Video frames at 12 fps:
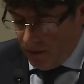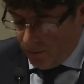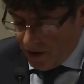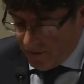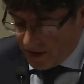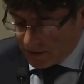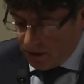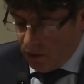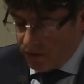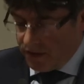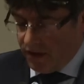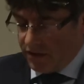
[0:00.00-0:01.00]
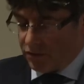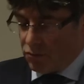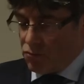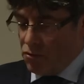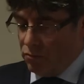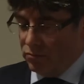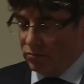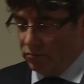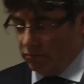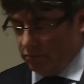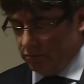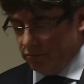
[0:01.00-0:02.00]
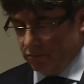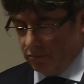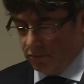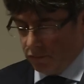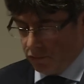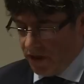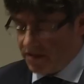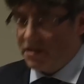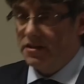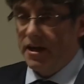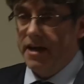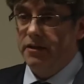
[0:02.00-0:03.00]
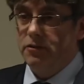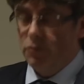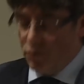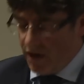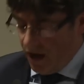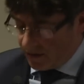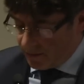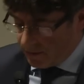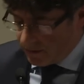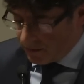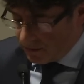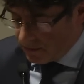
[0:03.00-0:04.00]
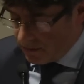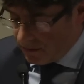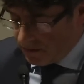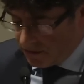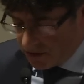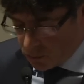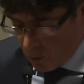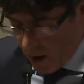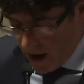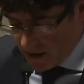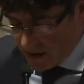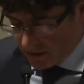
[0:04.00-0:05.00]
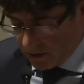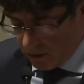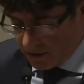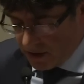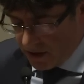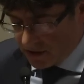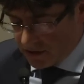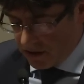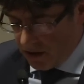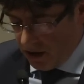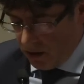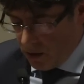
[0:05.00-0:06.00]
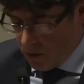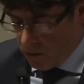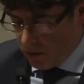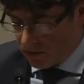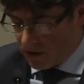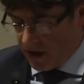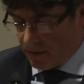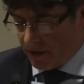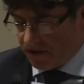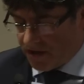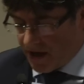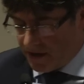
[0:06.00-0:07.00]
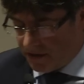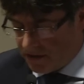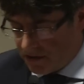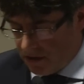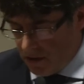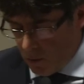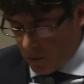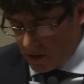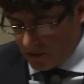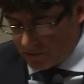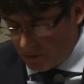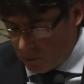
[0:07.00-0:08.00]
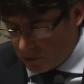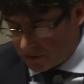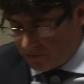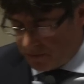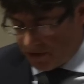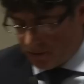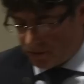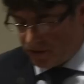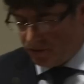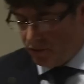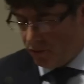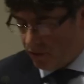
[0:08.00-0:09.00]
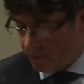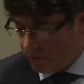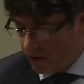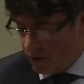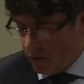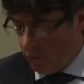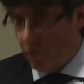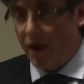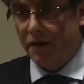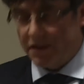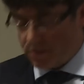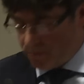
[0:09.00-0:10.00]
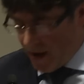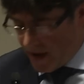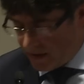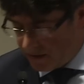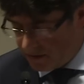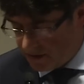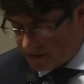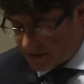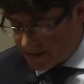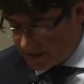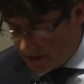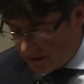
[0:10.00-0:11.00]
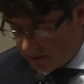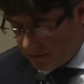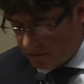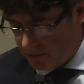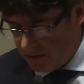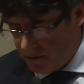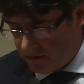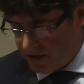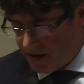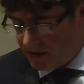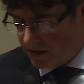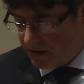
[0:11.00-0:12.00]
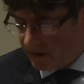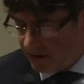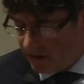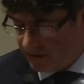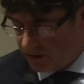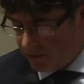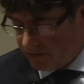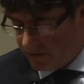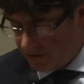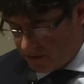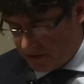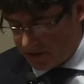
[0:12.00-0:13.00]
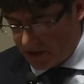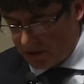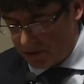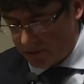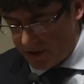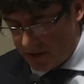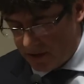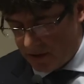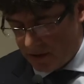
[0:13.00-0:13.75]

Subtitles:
Wherever Catalonia has room to legislate, we act. This is why Catalonia has a law on climate change, one of the most ambitious in Europe, while Spain is still thinking in the 20th century.